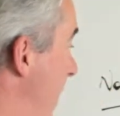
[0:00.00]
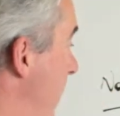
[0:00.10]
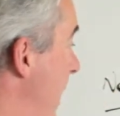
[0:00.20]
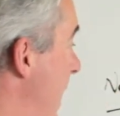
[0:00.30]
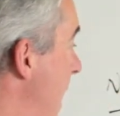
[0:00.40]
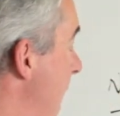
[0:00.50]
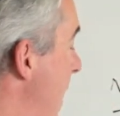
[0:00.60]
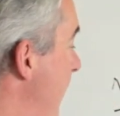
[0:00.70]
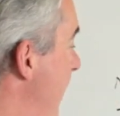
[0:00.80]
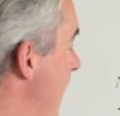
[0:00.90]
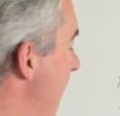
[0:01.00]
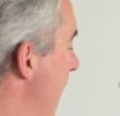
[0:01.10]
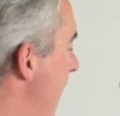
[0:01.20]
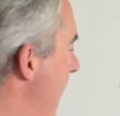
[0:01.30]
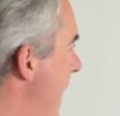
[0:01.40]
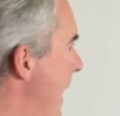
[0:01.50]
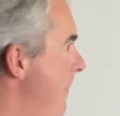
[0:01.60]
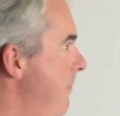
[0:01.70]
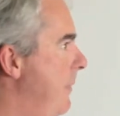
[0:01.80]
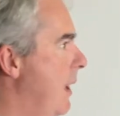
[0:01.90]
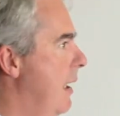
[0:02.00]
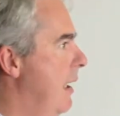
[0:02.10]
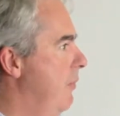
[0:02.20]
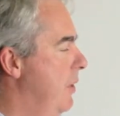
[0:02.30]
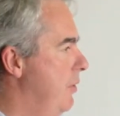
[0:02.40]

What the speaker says: that we can have, we